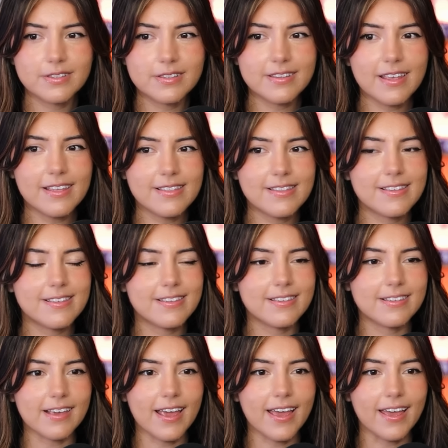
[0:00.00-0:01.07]
that's
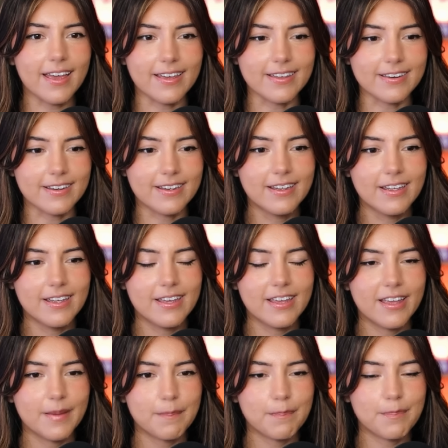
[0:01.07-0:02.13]
sad.
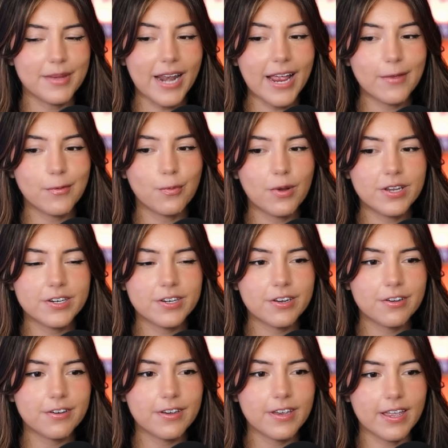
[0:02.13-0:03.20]
But I
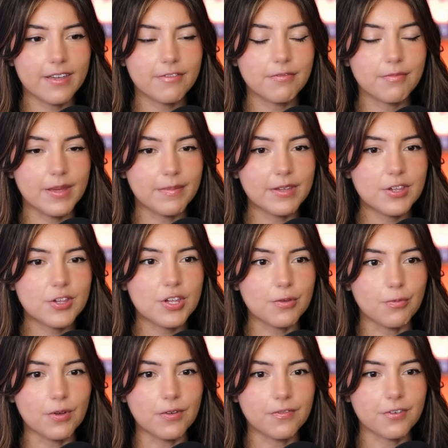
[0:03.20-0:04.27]
wonder if maybe she
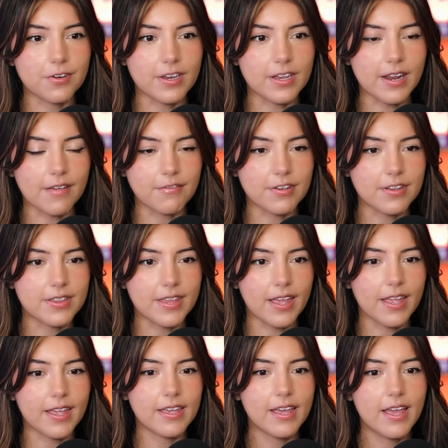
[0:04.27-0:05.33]
will forget
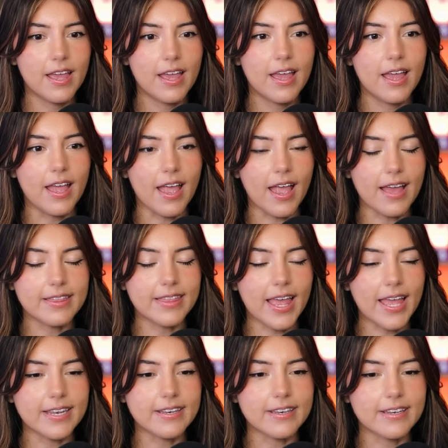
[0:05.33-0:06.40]
everything and
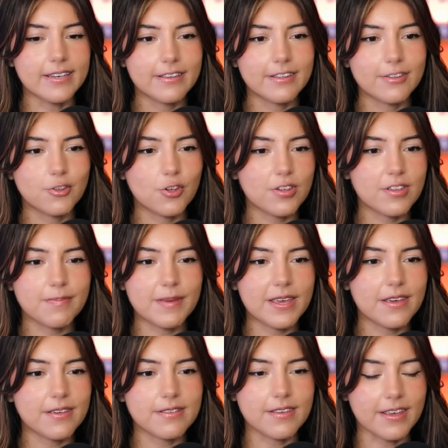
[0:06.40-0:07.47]
then just
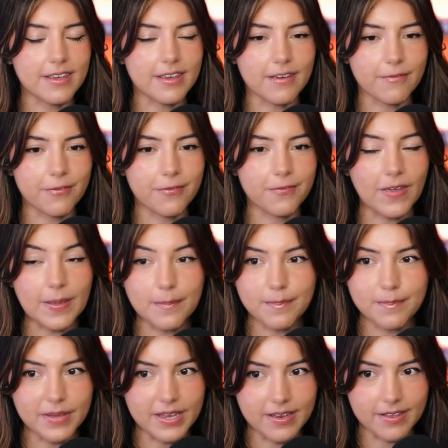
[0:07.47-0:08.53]
because like of
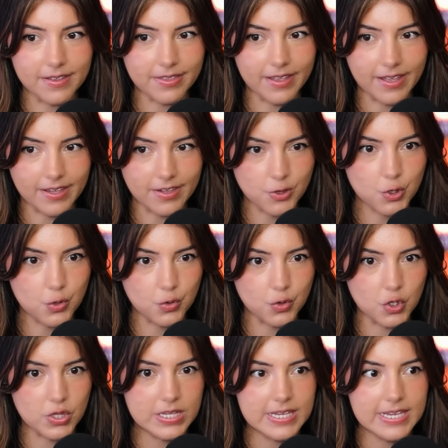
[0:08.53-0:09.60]
fate being a thing, she'll
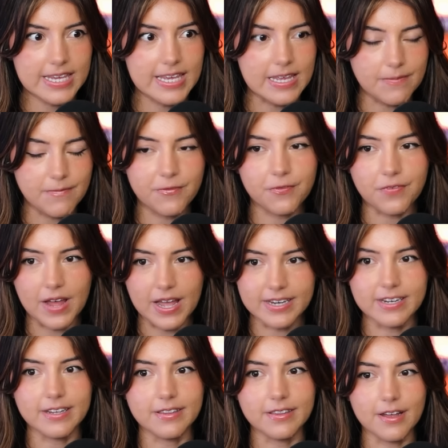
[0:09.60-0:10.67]
just keep
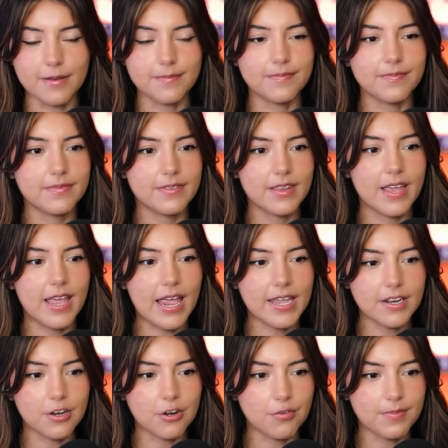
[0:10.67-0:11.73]
finding them
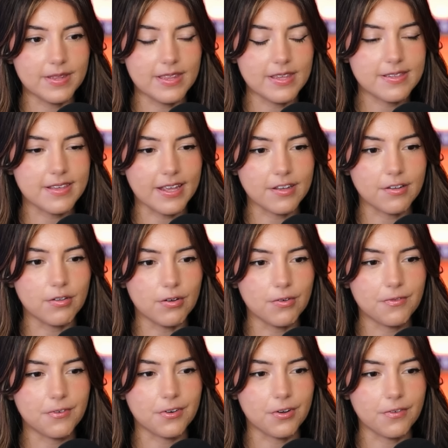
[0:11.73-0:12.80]
and it'll be the cycle
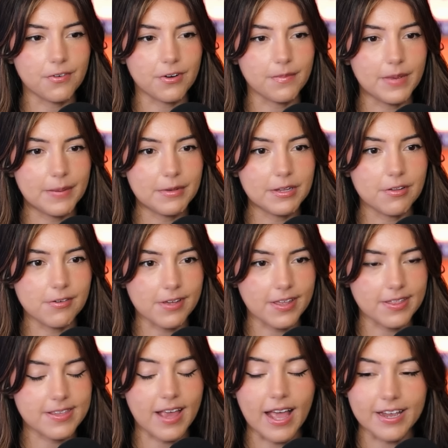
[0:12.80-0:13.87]
over and over. And maybe they'll
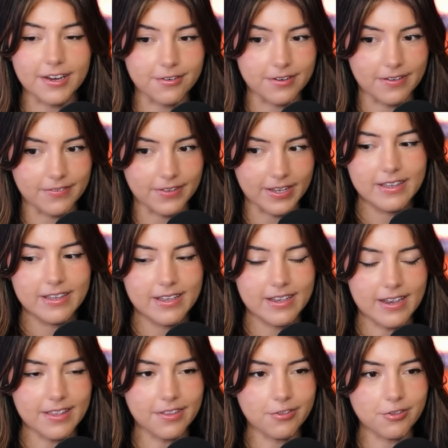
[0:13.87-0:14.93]
get tired of it
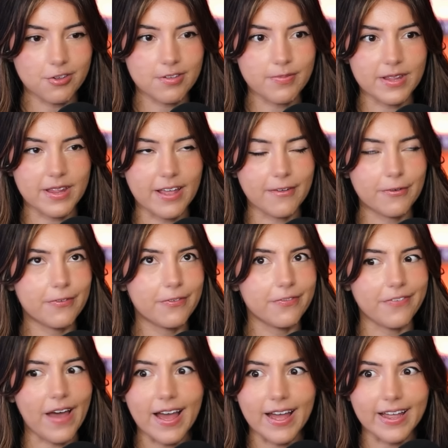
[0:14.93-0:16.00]
and they'll just be like,
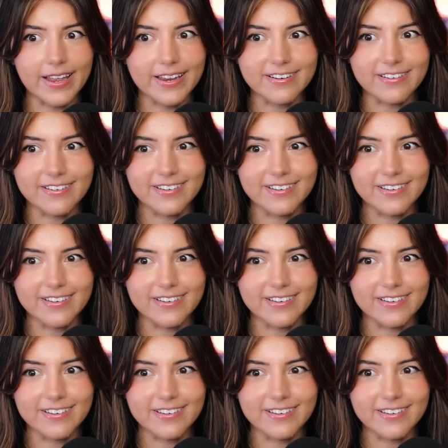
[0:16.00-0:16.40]
fine,